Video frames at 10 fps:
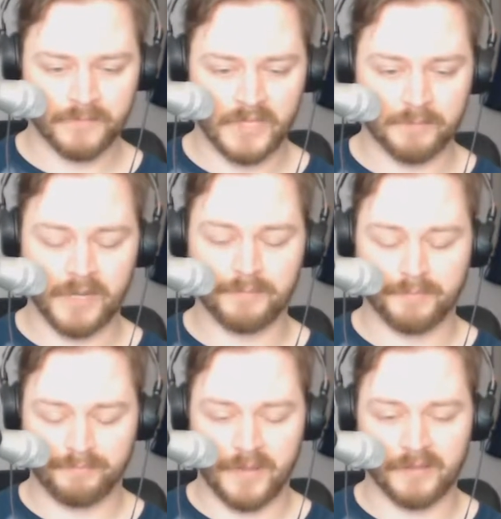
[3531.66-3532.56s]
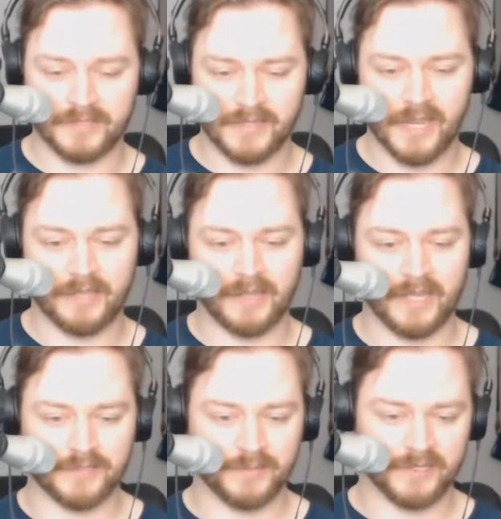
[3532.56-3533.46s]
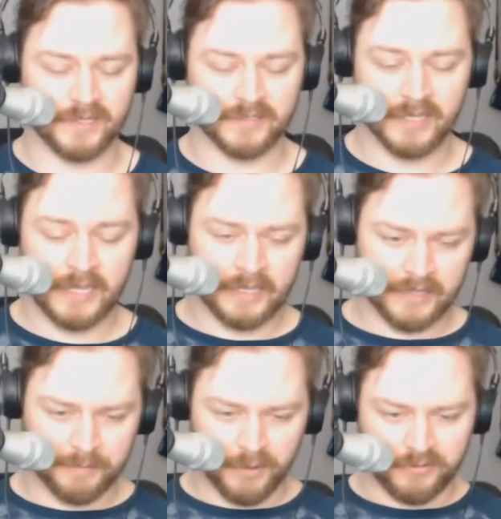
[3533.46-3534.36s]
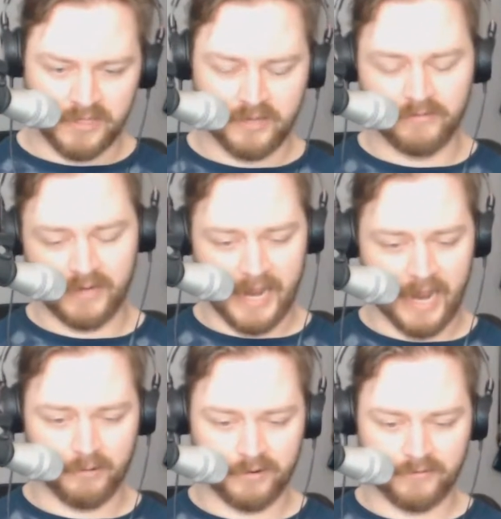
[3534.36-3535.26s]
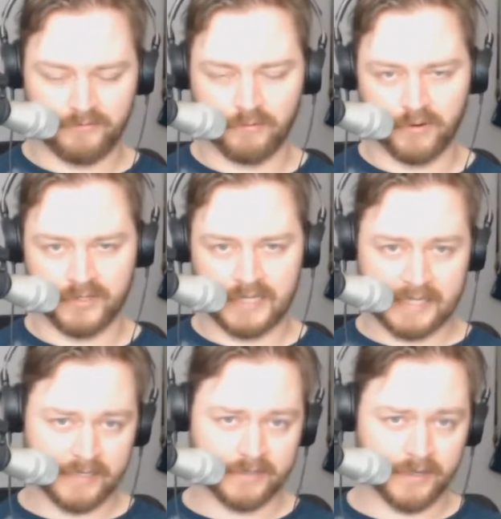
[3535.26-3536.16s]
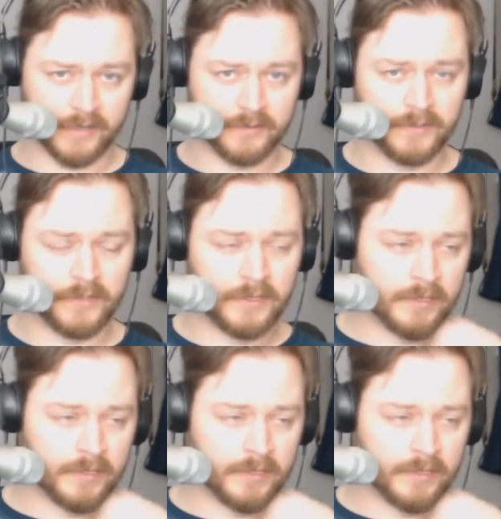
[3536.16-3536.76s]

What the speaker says: my poli-sci class, because they both give an hour for it to get done,